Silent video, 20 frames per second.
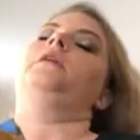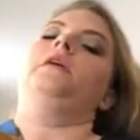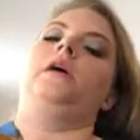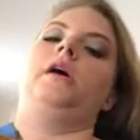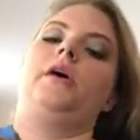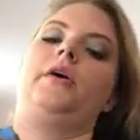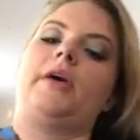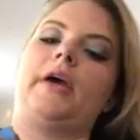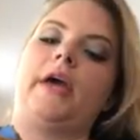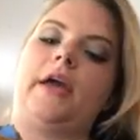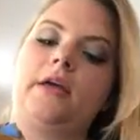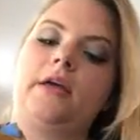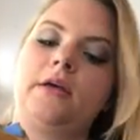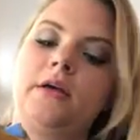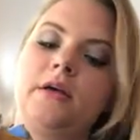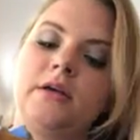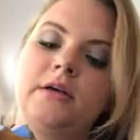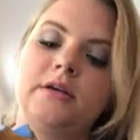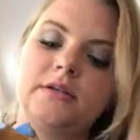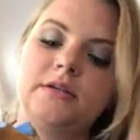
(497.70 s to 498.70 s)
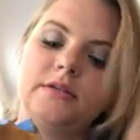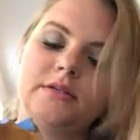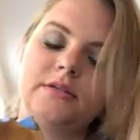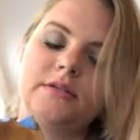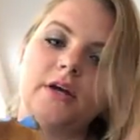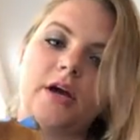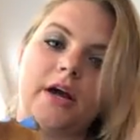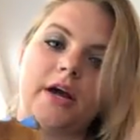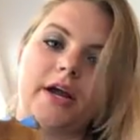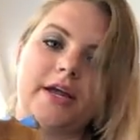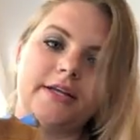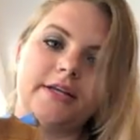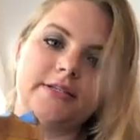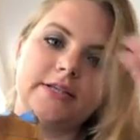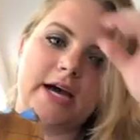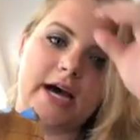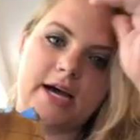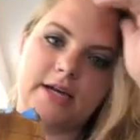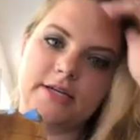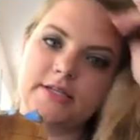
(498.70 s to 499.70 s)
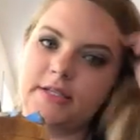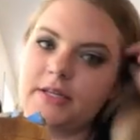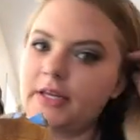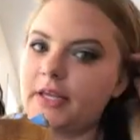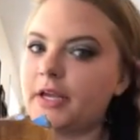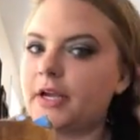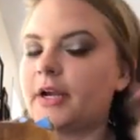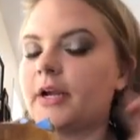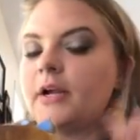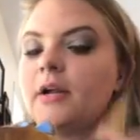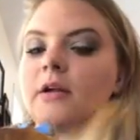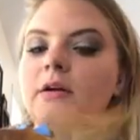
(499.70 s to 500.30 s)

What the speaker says: okay, sorry, it's hot in here.